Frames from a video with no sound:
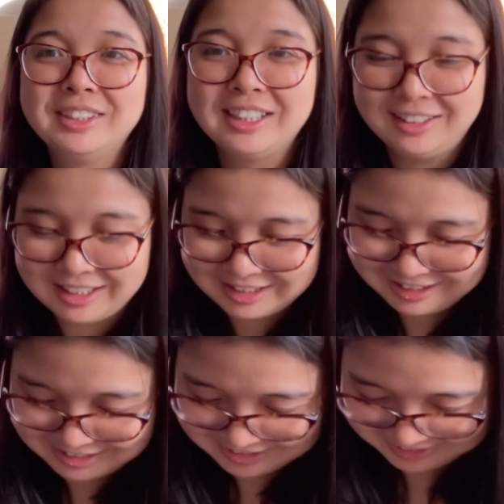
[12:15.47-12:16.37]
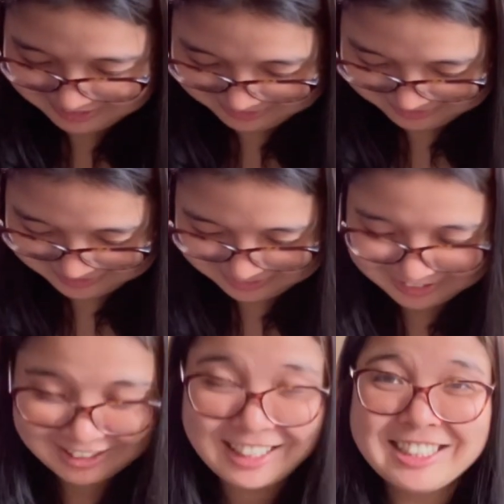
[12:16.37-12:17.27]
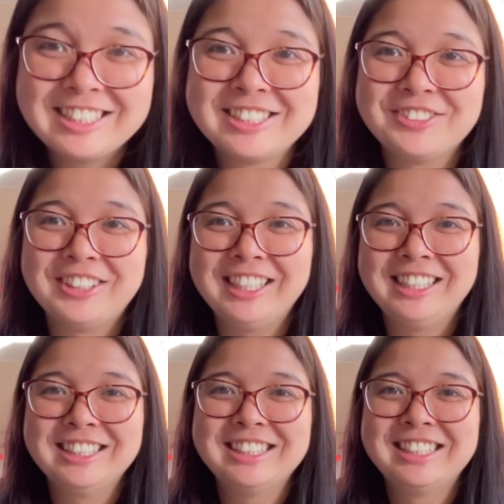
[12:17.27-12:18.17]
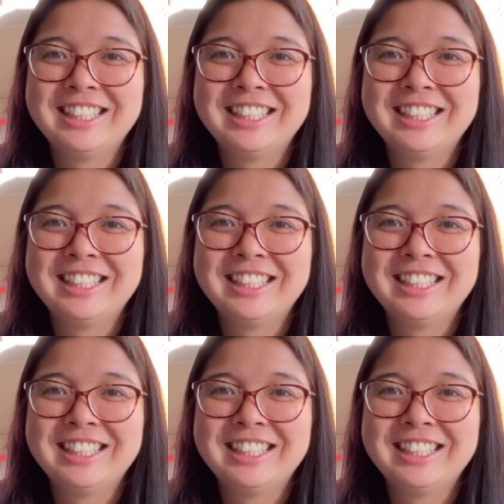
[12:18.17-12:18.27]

but that's just the way it is.